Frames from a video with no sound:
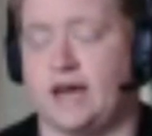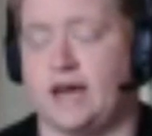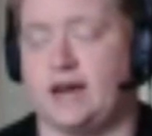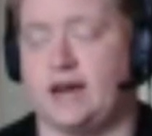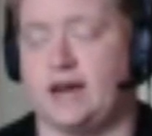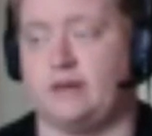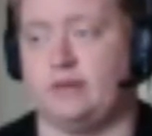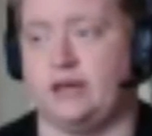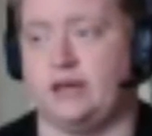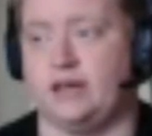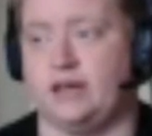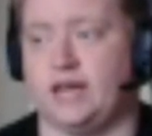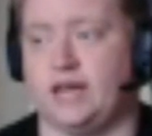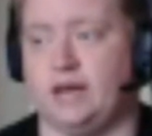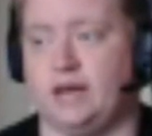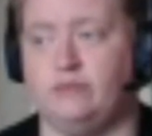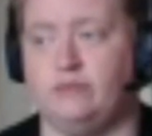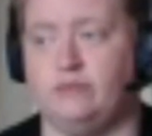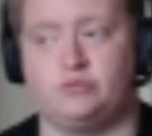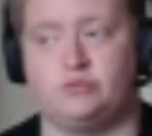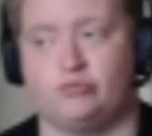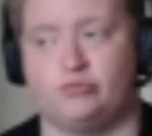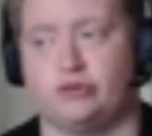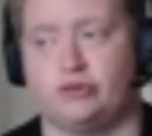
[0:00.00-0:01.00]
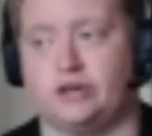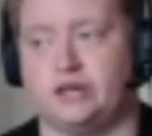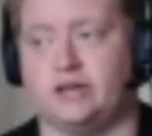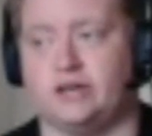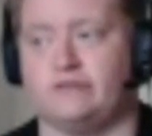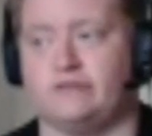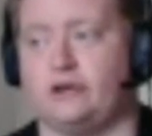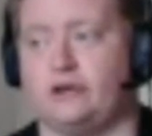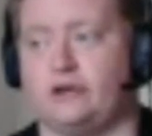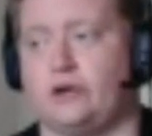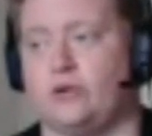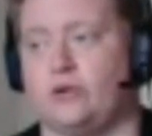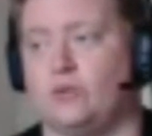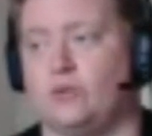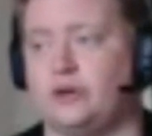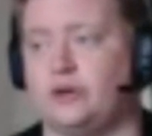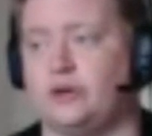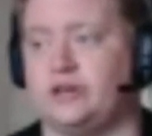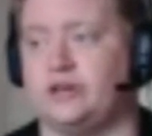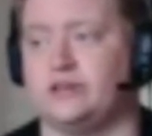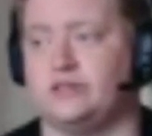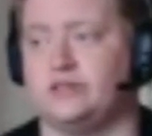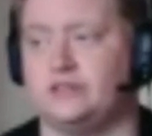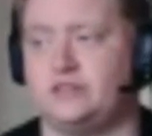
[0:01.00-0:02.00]
And I mean, it was pretty difficult
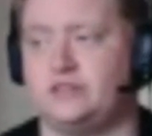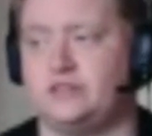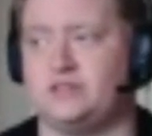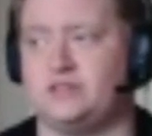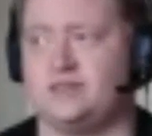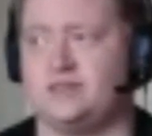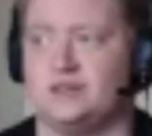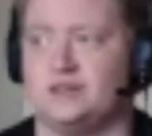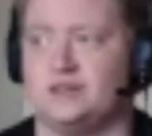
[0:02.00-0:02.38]
because,